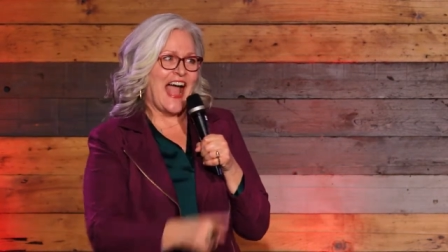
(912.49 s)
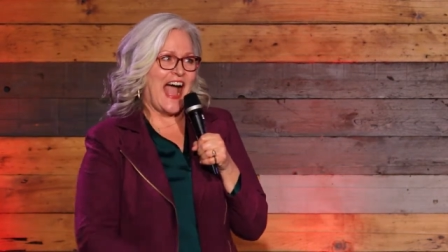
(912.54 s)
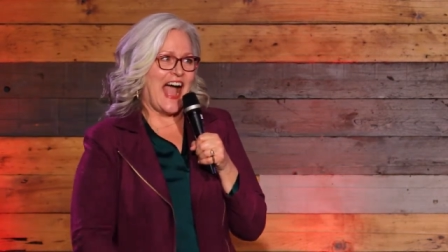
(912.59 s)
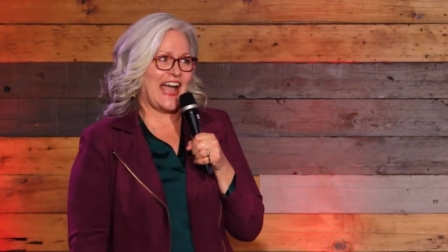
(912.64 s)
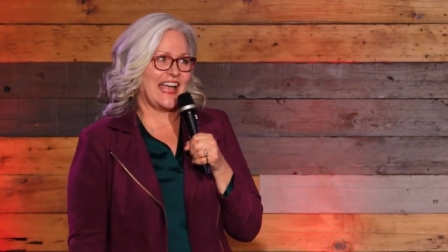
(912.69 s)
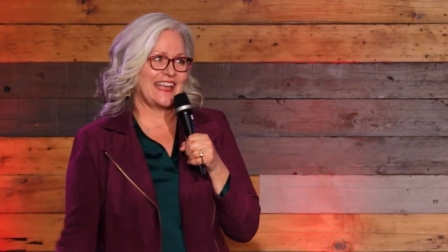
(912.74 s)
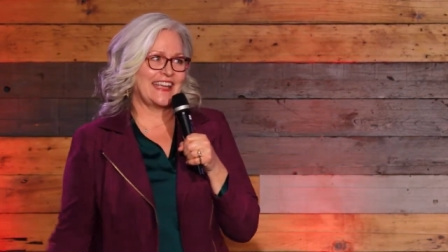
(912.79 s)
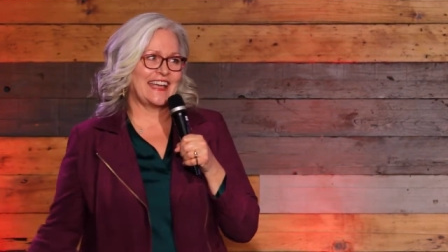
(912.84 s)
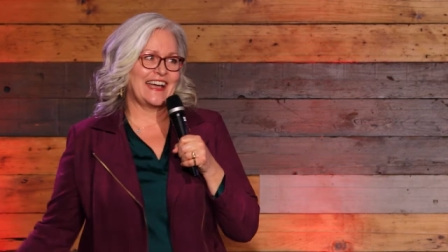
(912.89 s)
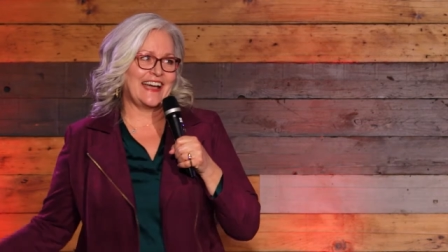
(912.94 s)

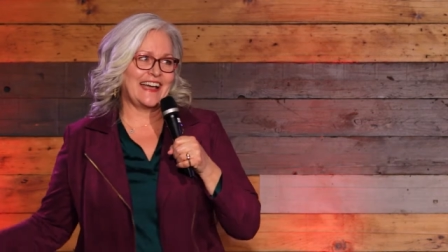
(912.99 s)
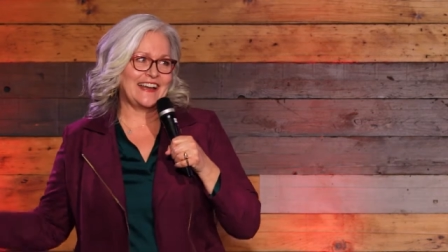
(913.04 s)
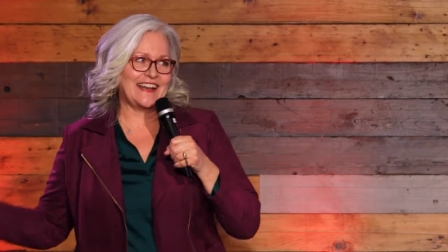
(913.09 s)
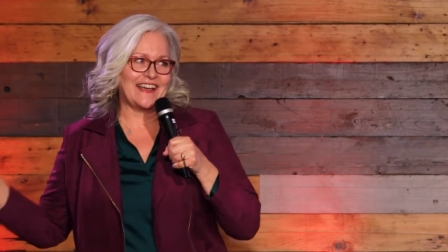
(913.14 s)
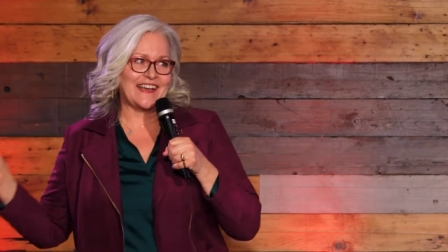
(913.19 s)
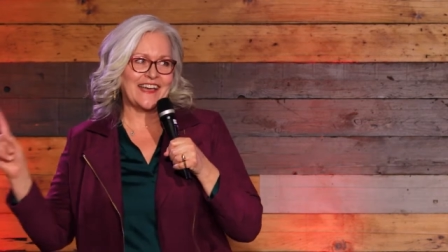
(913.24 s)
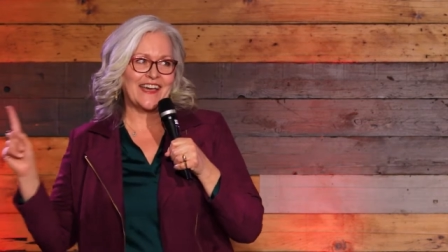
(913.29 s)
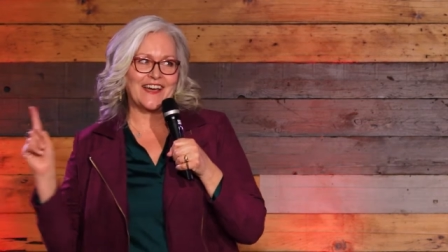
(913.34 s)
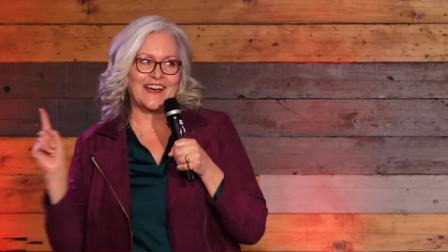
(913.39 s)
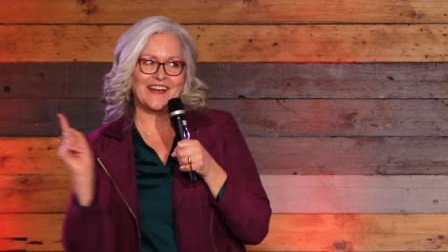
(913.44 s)
I got
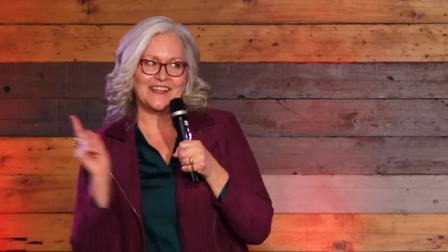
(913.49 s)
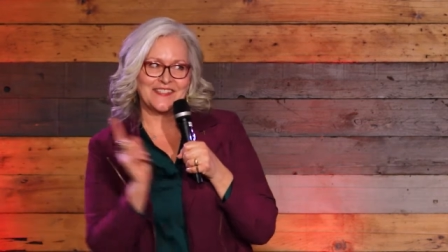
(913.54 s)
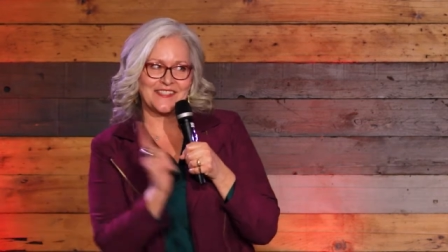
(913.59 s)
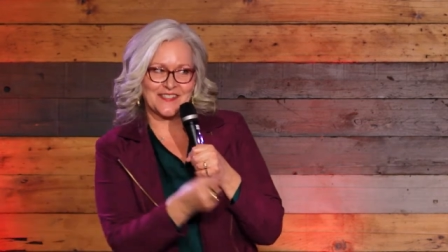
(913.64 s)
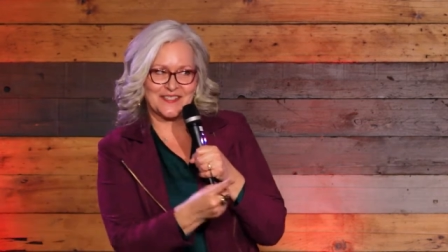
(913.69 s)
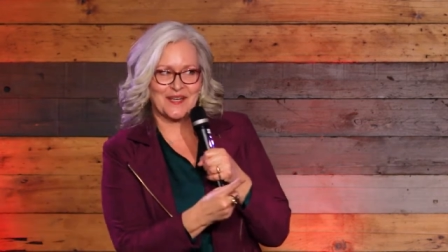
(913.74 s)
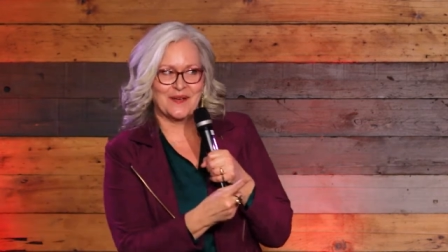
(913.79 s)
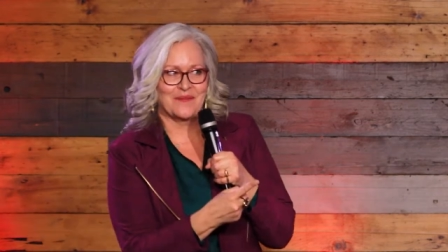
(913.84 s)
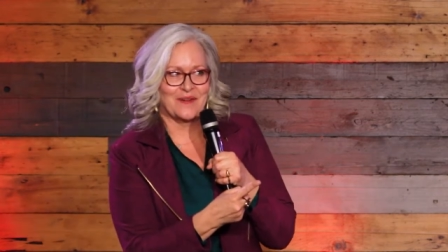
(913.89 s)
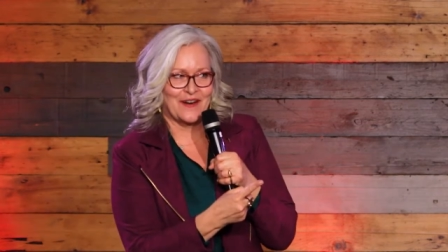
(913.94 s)
a
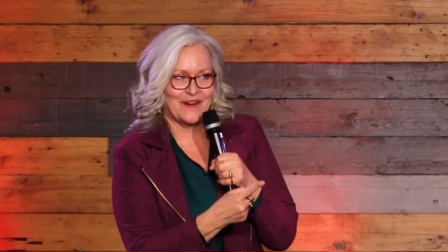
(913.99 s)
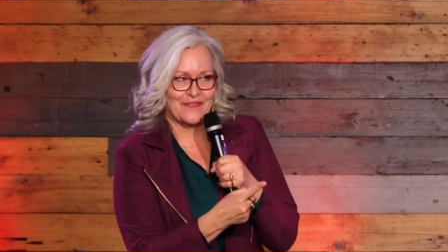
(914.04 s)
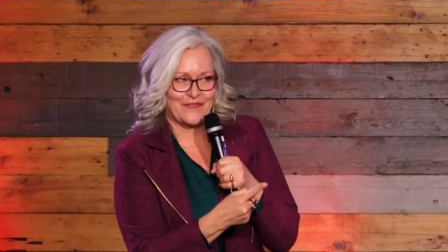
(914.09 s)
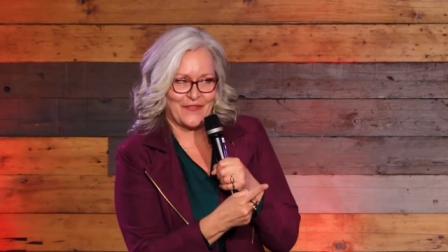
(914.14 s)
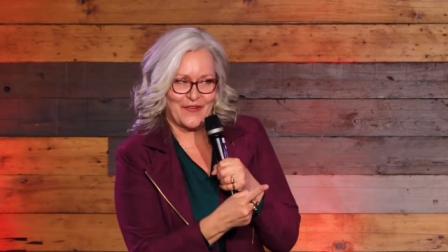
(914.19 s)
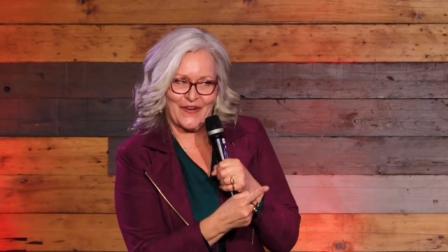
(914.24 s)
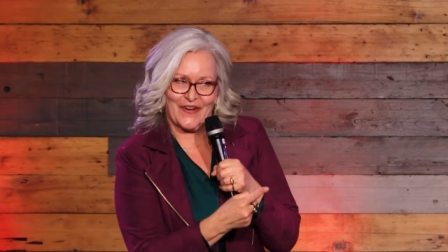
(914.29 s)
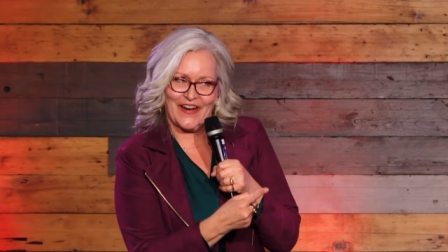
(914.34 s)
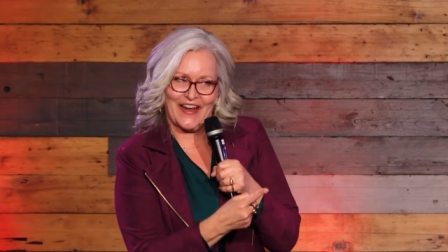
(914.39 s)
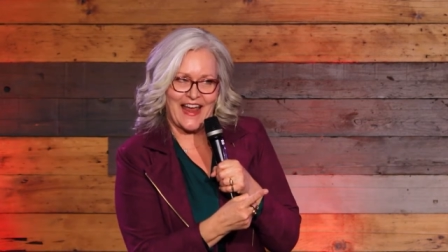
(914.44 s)
customer
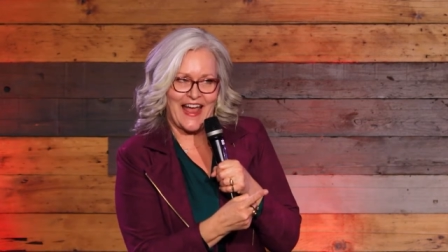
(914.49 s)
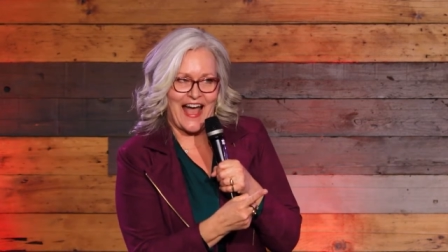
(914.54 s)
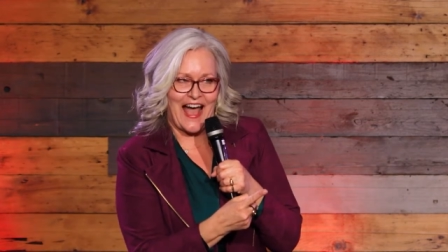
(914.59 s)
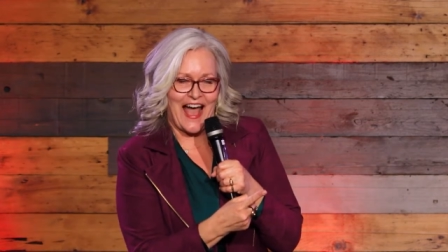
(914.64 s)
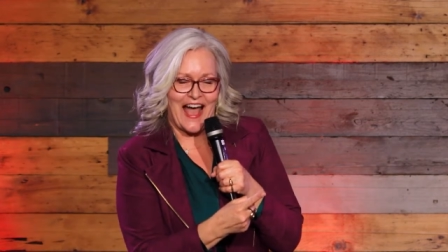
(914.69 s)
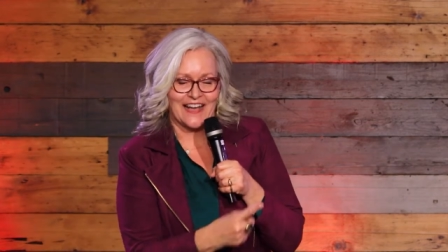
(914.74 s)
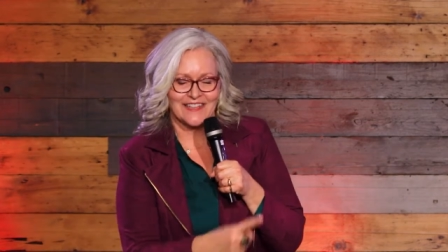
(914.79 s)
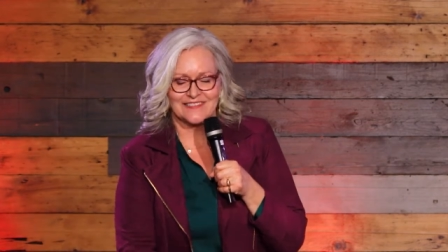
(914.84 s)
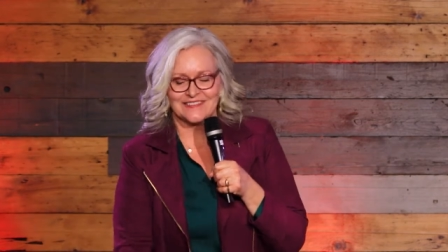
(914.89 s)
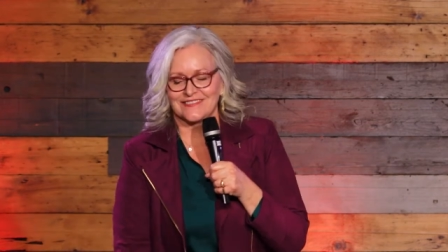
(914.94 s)
for
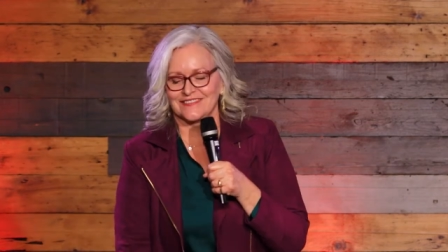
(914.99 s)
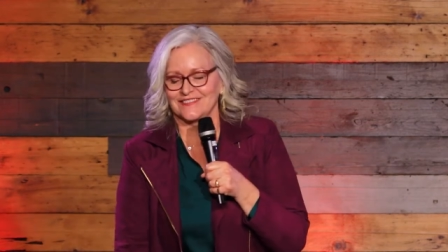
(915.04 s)
ya.